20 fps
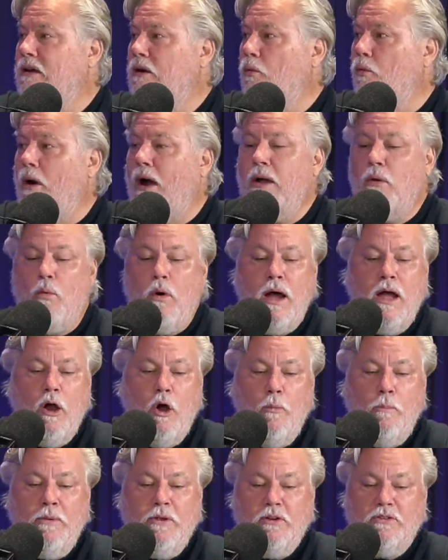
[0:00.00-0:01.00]
Why
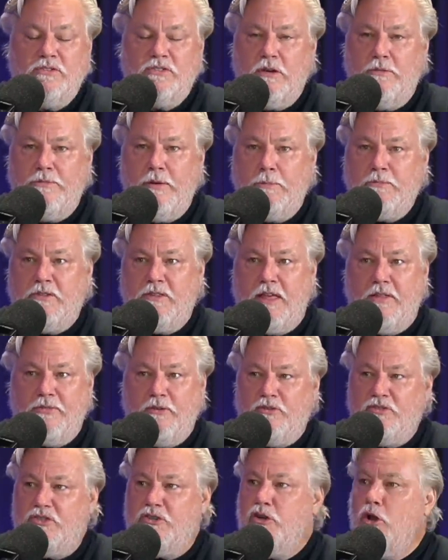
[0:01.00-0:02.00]
open yourself up to that?
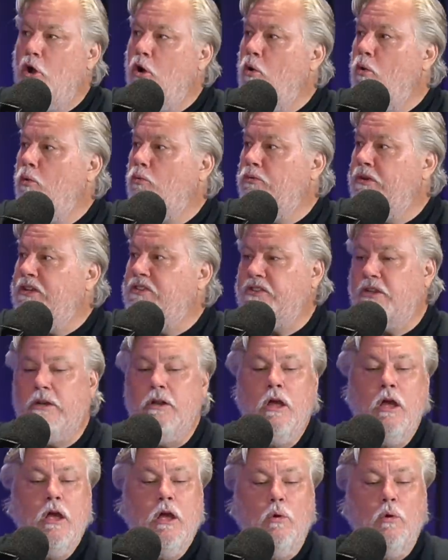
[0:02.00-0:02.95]
There's no reason